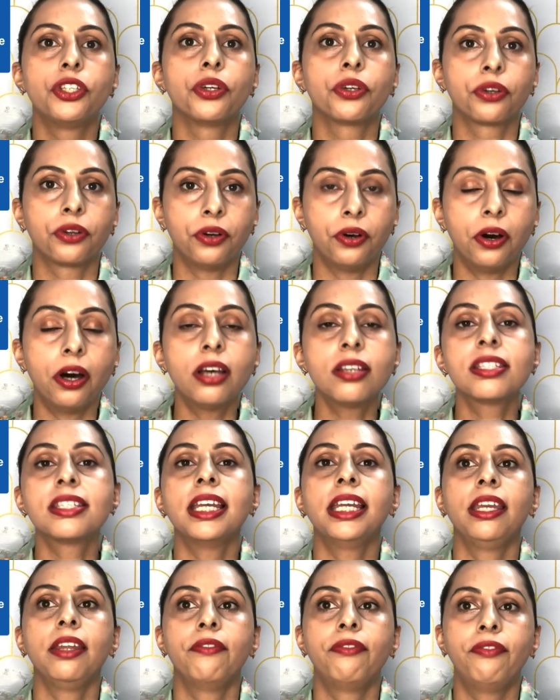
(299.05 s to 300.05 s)
cause
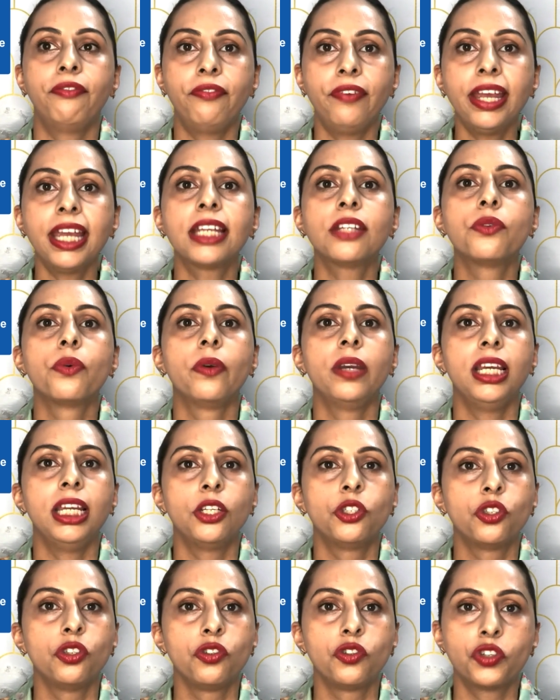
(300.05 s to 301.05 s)
and effect
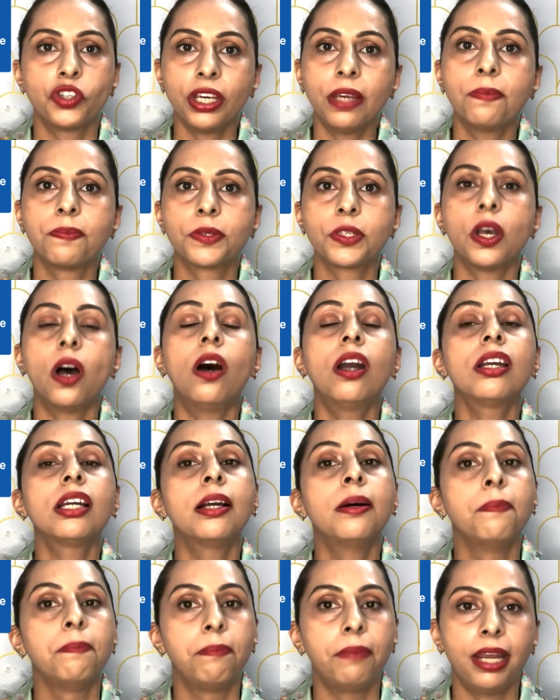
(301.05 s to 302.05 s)
relationships or
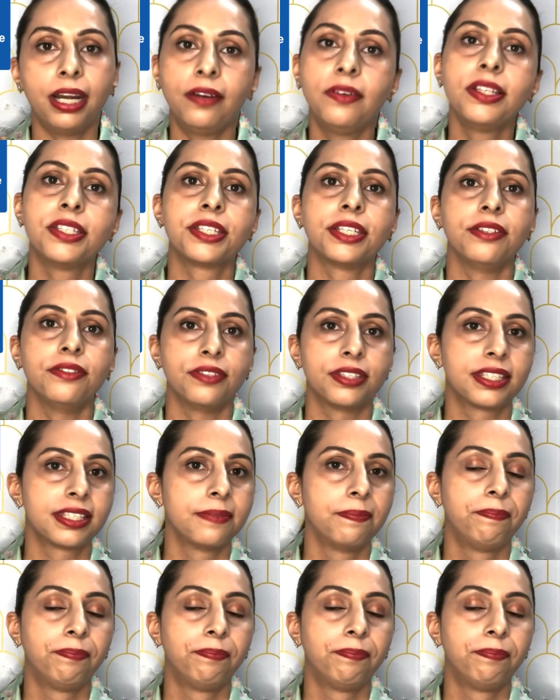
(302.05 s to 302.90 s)
comparisons.